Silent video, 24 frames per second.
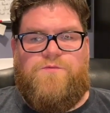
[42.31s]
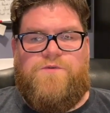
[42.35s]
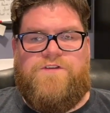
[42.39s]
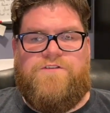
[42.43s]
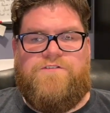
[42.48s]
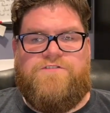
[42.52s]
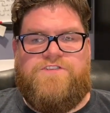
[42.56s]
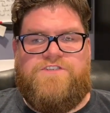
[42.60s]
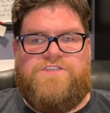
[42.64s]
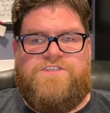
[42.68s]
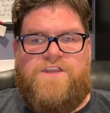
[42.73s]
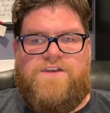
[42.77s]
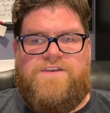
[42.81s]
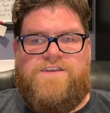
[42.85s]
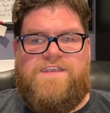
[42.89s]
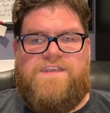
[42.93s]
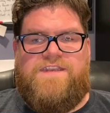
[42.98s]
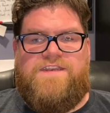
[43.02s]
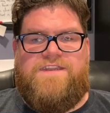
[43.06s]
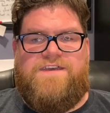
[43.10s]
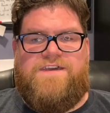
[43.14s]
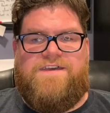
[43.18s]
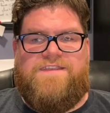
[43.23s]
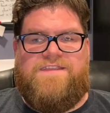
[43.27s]
we're
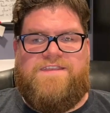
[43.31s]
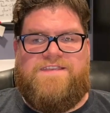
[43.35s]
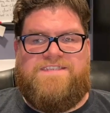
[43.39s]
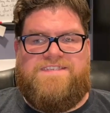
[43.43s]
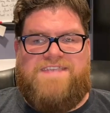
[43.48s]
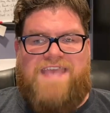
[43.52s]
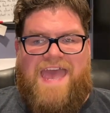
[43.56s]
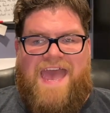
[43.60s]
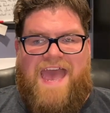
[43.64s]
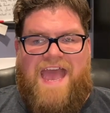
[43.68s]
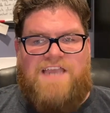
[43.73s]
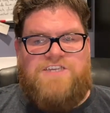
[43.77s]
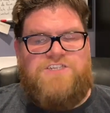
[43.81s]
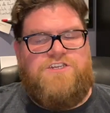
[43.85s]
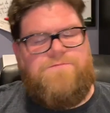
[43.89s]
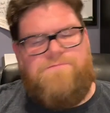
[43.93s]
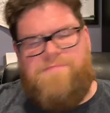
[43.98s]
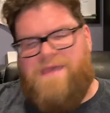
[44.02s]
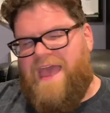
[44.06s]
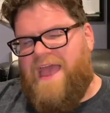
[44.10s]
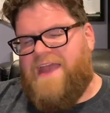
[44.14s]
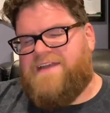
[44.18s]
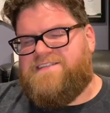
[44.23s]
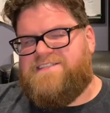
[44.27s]
studying this
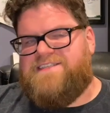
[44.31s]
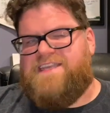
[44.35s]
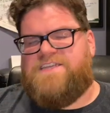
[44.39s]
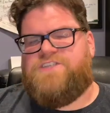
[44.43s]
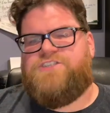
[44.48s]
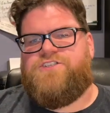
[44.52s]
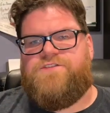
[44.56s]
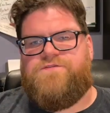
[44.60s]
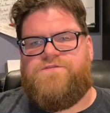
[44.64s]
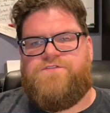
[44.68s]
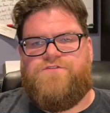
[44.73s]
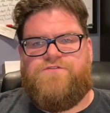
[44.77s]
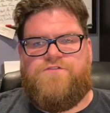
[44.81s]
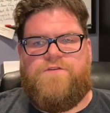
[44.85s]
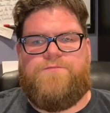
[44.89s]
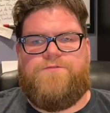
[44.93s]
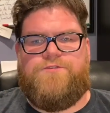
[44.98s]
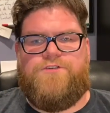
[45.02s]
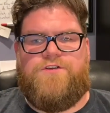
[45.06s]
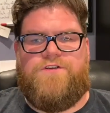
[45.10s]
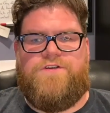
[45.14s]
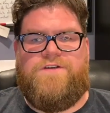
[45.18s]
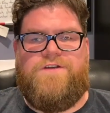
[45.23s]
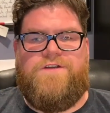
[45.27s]
action-packed section of
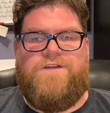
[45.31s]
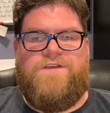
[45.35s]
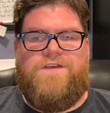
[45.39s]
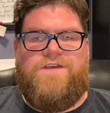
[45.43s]
scripture